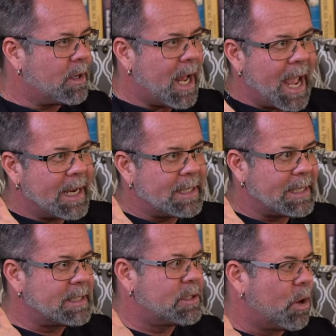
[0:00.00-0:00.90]
on their diet
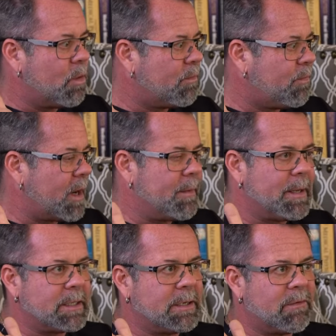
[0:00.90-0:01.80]
that's so
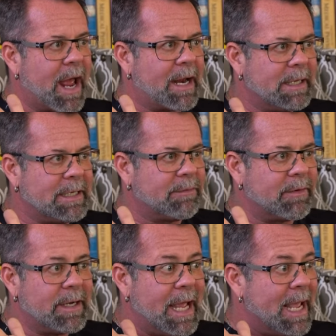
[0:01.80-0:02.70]
fundamentally radically
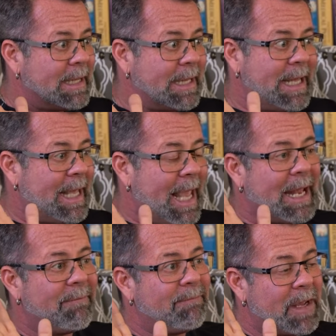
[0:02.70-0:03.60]
different that they
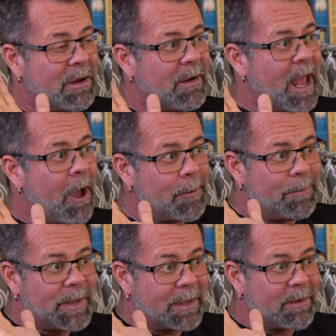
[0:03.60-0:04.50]
can't figure it out
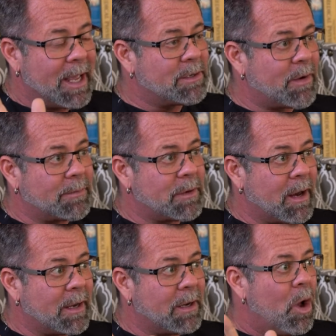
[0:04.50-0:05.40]
and get their heads wrapped
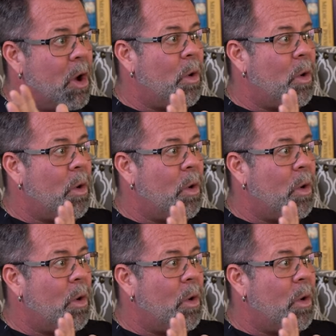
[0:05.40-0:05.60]
around it